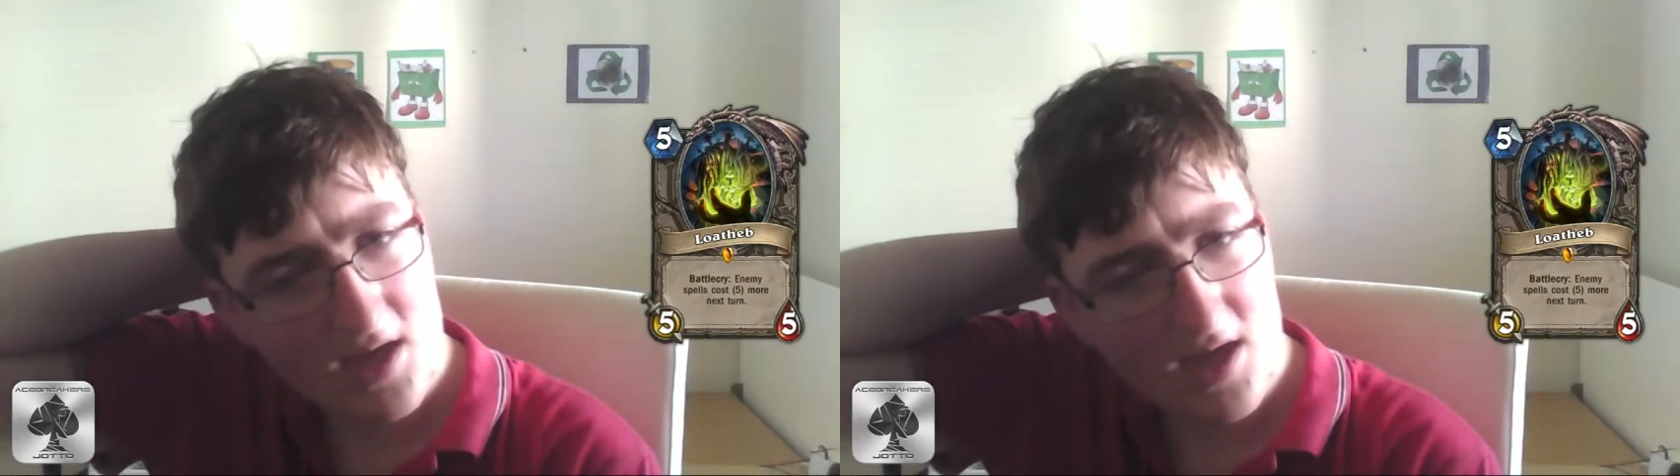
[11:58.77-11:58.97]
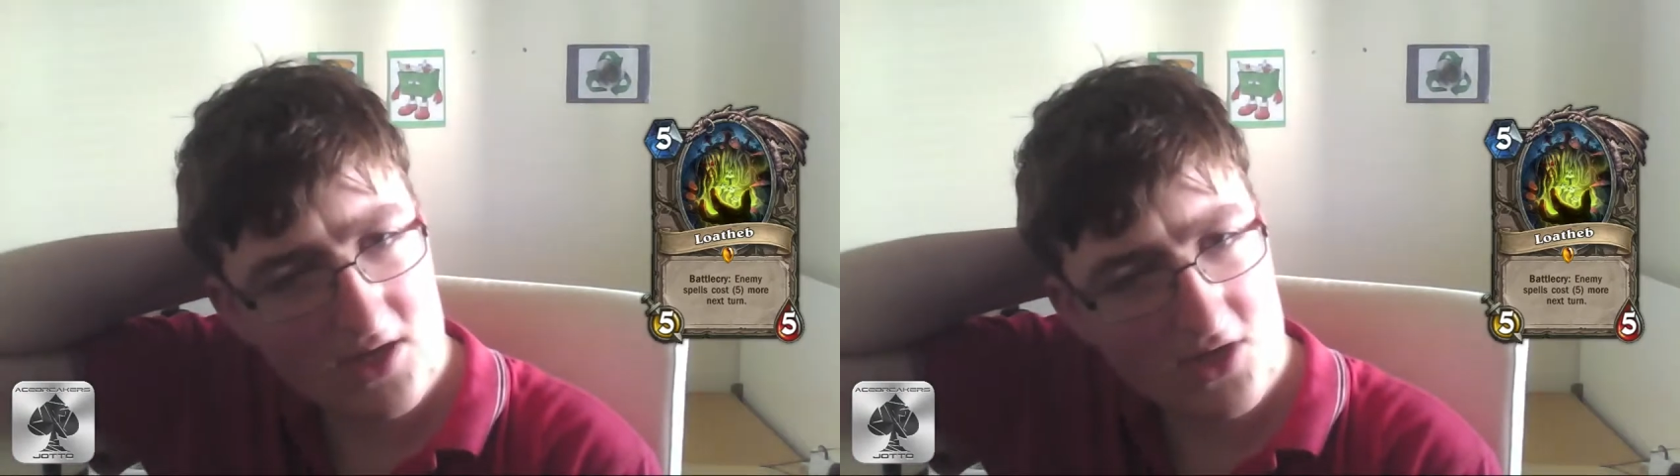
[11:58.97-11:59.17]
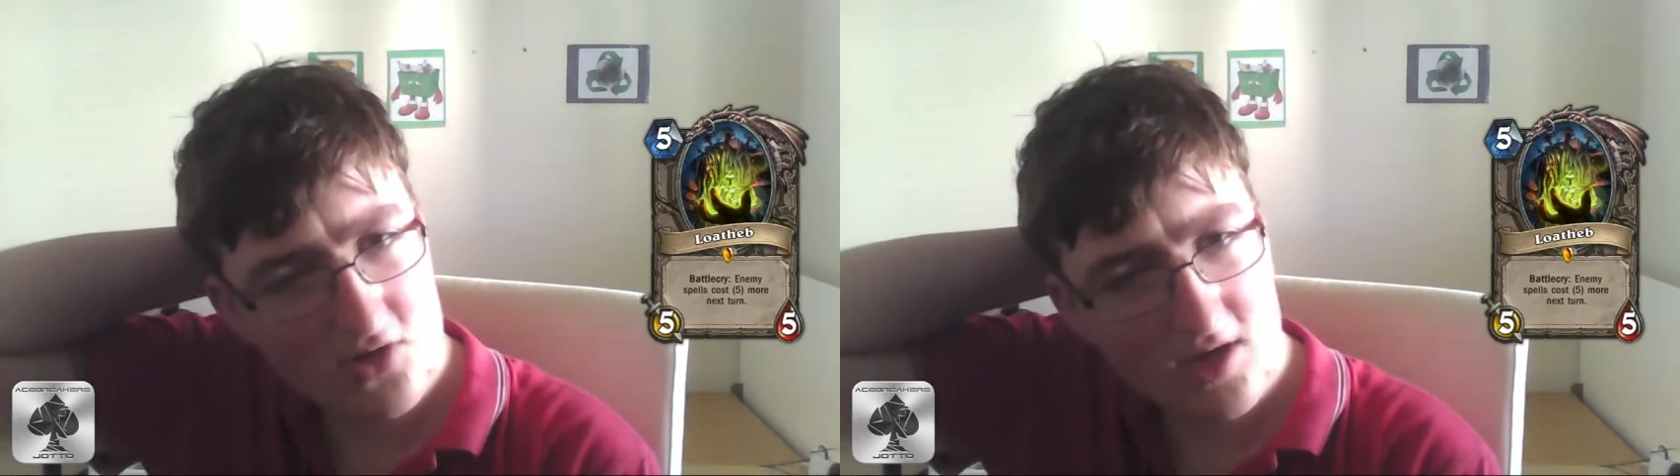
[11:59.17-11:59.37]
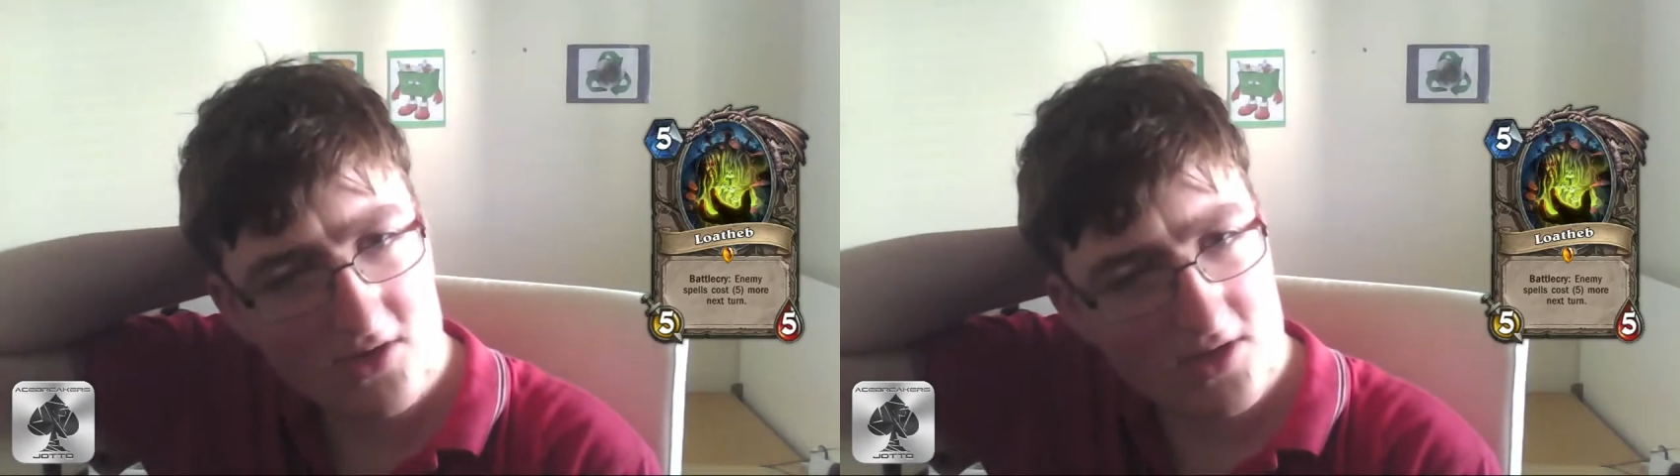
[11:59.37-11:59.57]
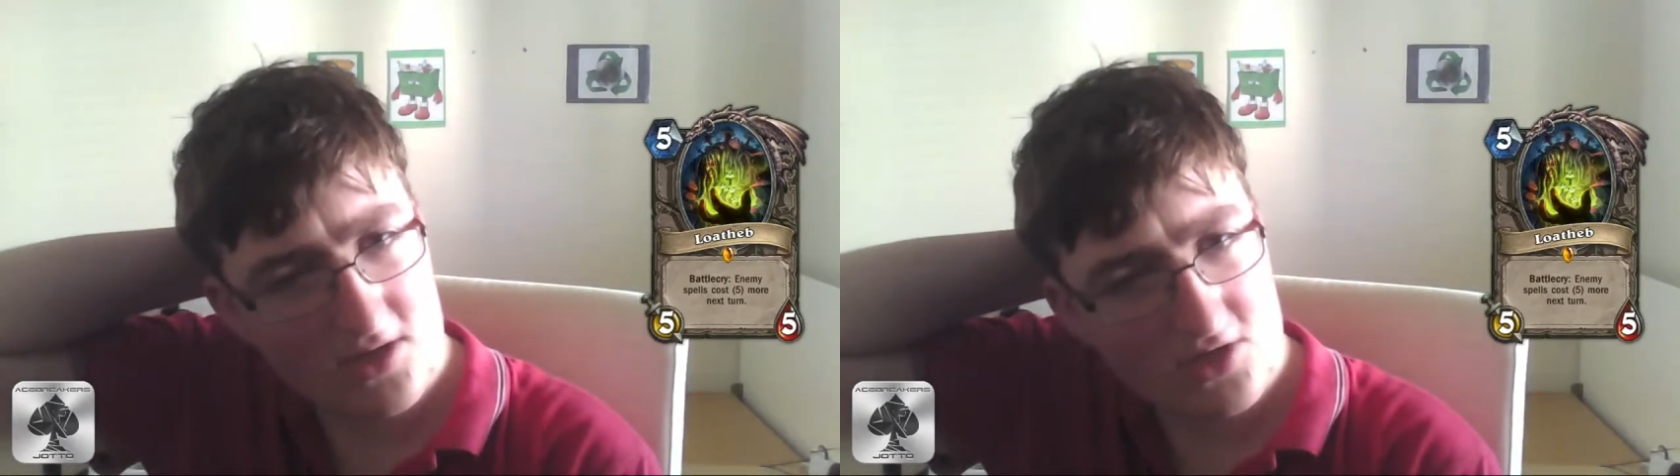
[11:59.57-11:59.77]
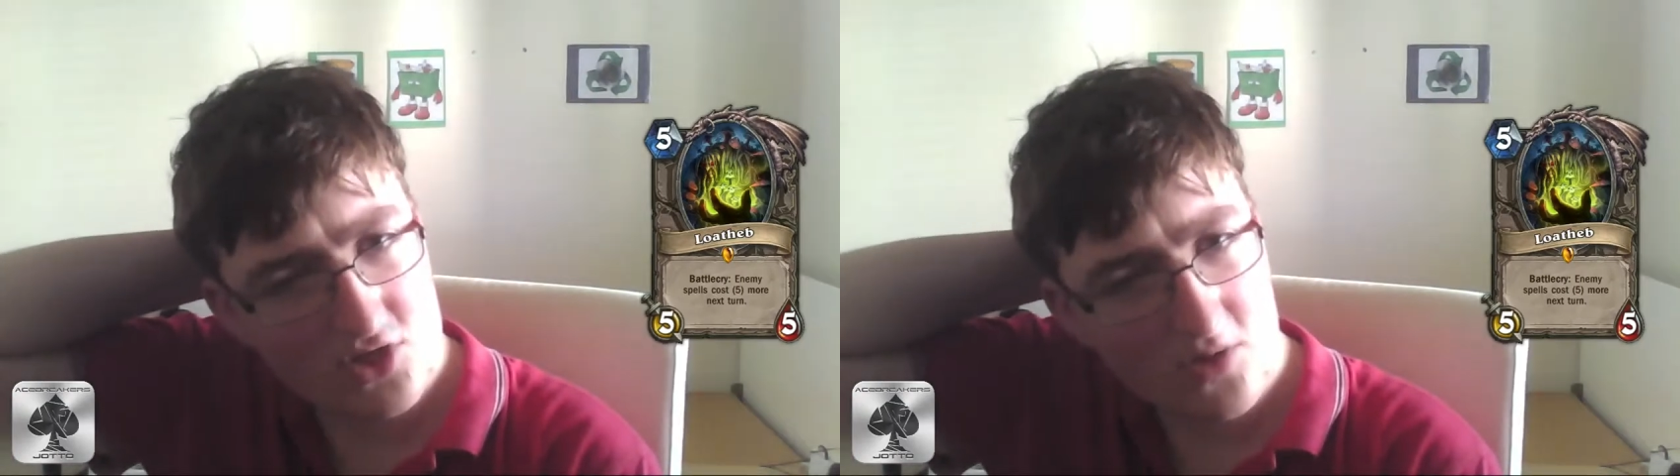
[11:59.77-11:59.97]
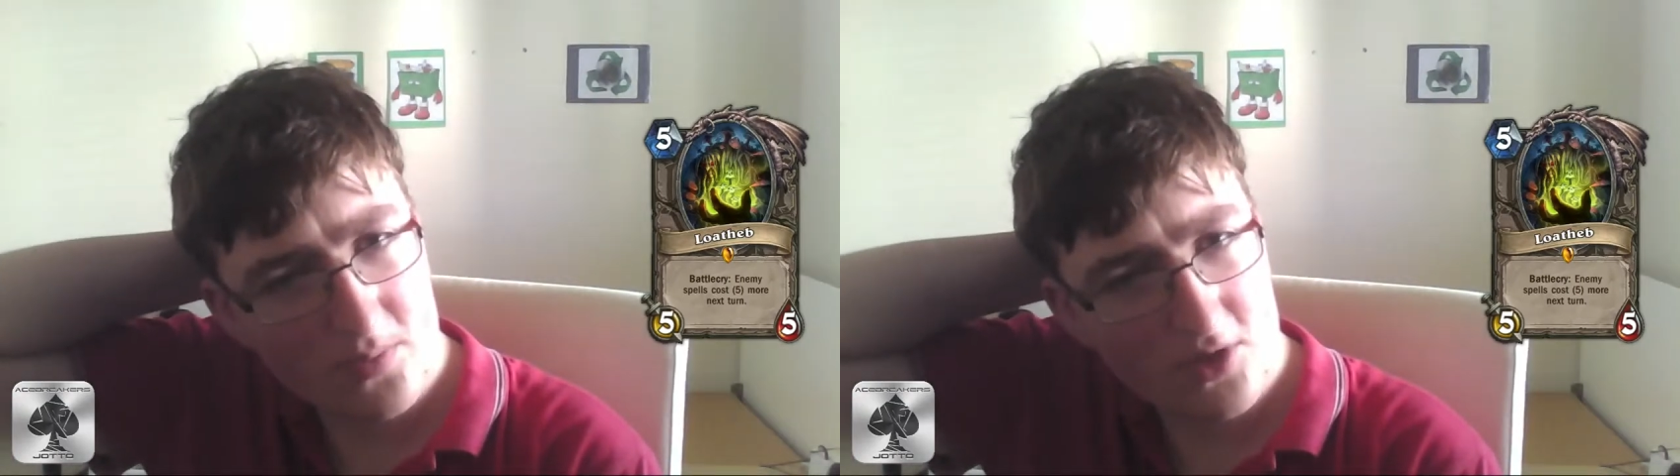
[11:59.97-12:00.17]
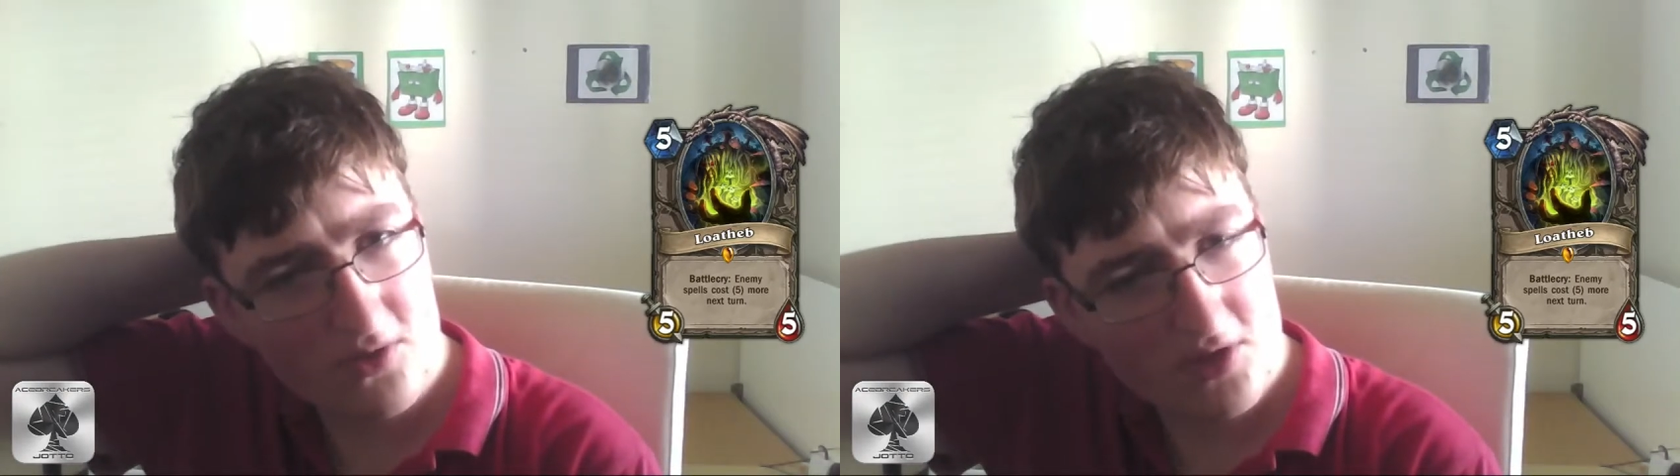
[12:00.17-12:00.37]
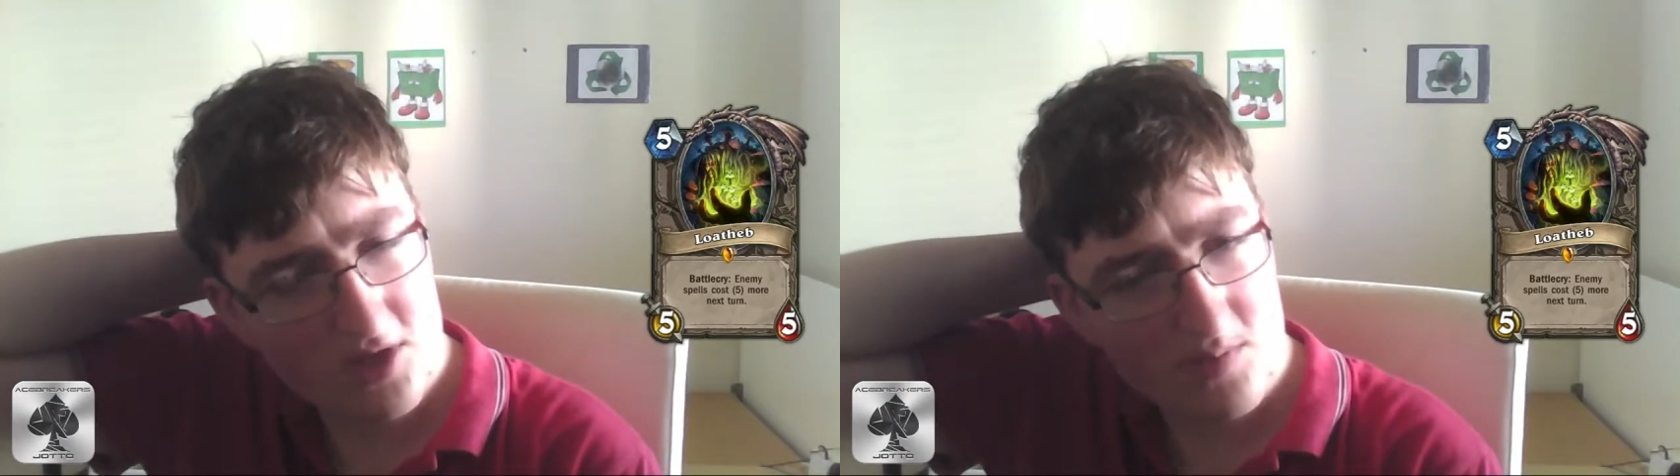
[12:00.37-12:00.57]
I don't know how they're going to top Loatheb